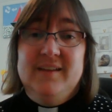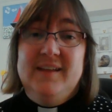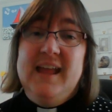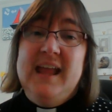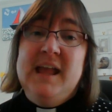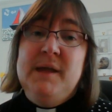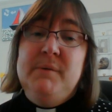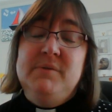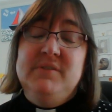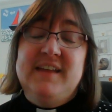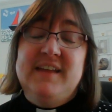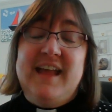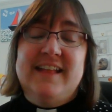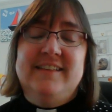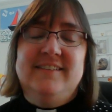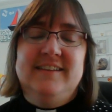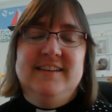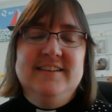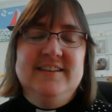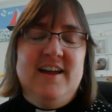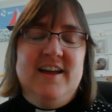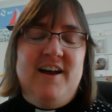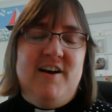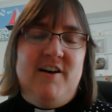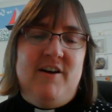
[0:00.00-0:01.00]
It was
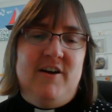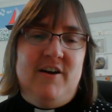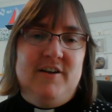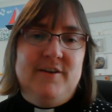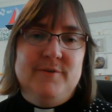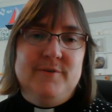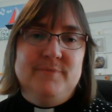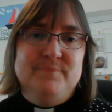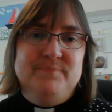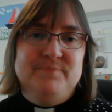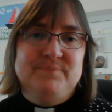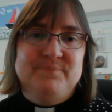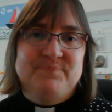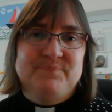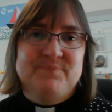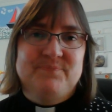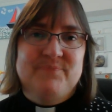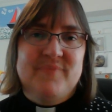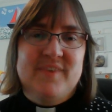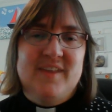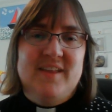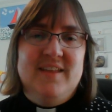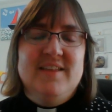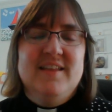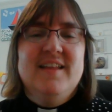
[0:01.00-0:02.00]
getting dark.
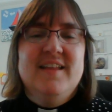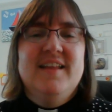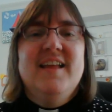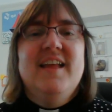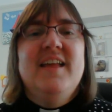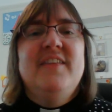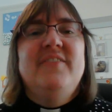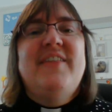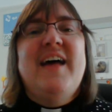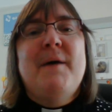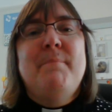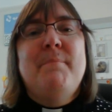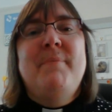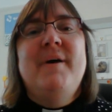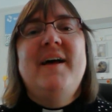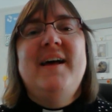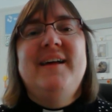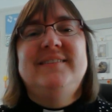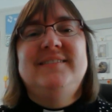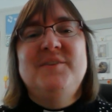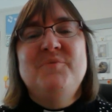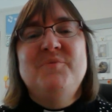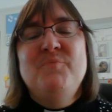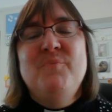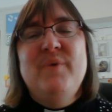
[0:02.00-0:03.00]
That
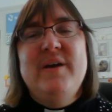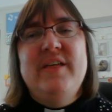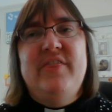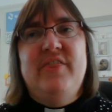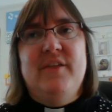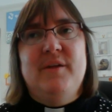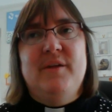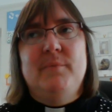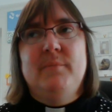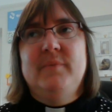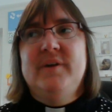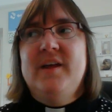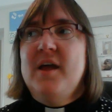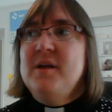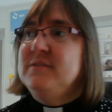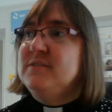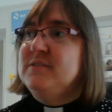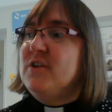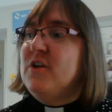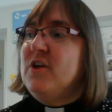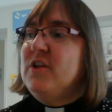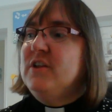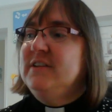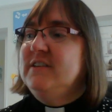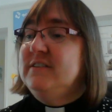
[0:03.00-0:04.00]
person with them goes
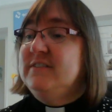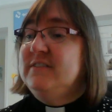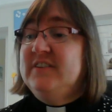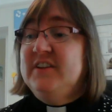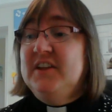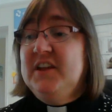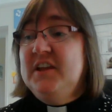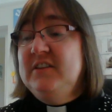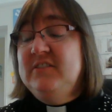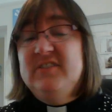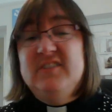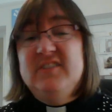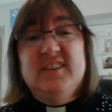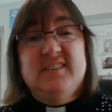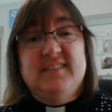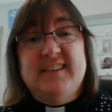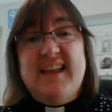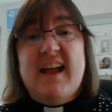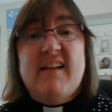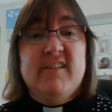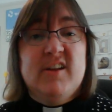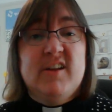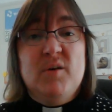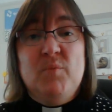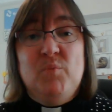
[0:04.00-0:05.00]
on to just
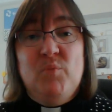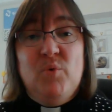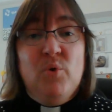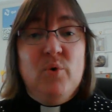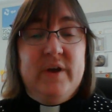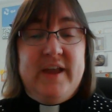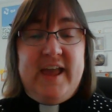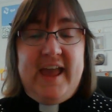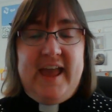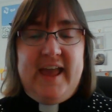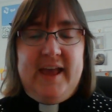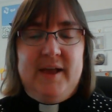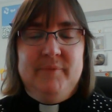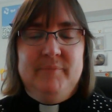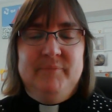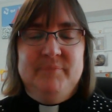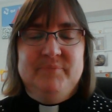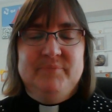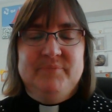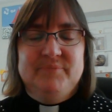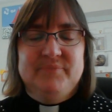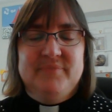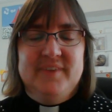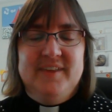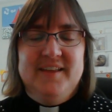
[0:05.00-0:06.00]
carry on walking.
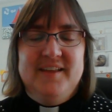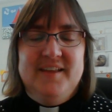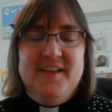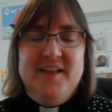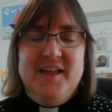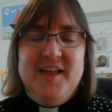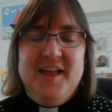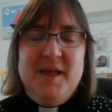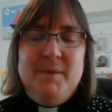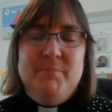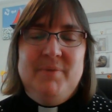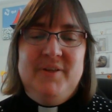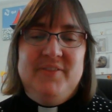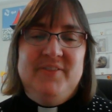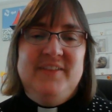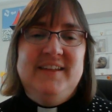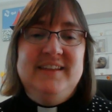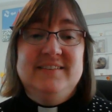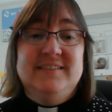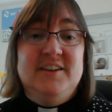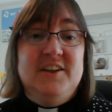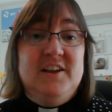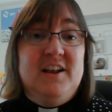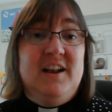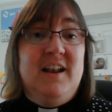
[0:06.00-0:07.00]
But
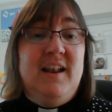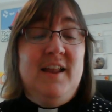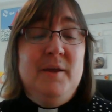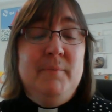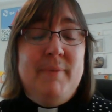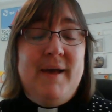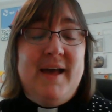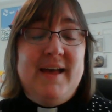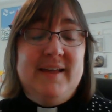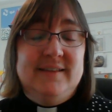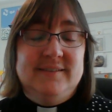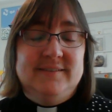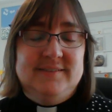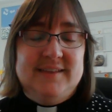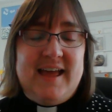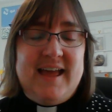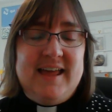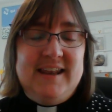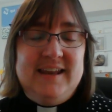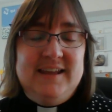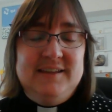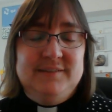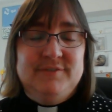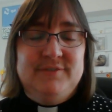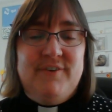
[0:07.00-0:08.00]
these two, Clopas
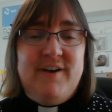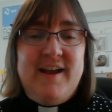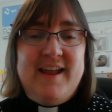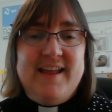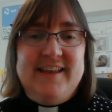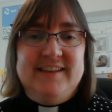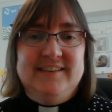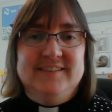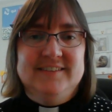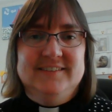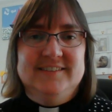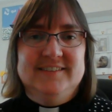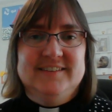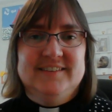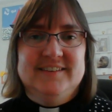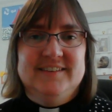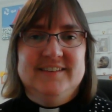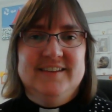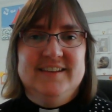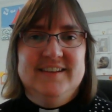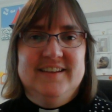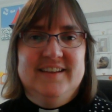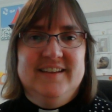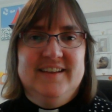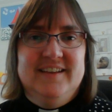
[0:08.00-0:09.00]
and his friend,
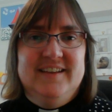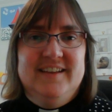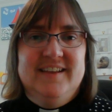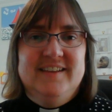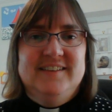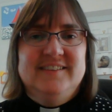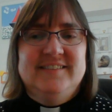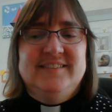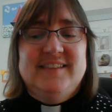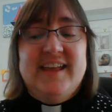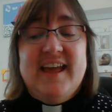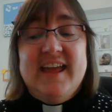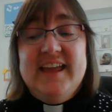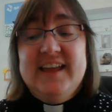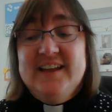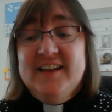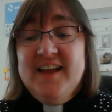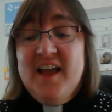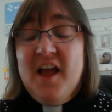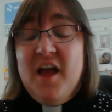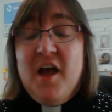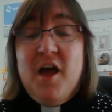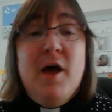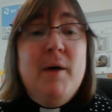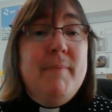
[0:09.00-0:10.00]
say,
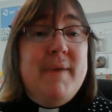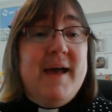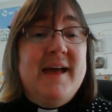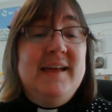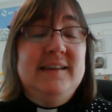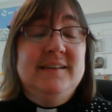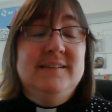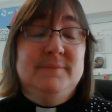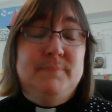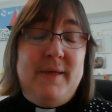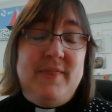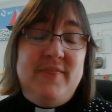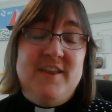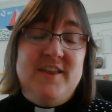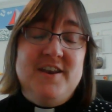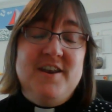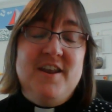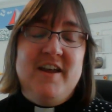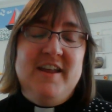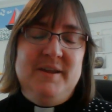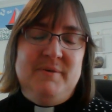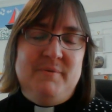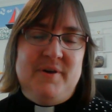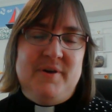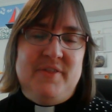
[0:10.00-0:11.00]
"Come and spend the
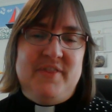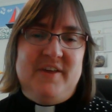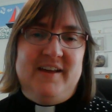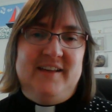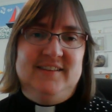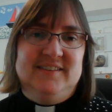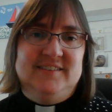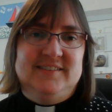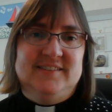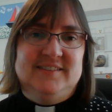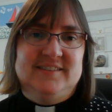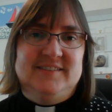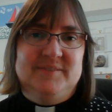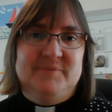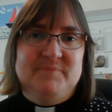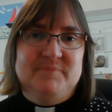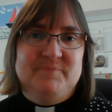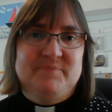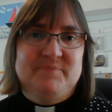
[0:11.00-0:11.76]
night with us."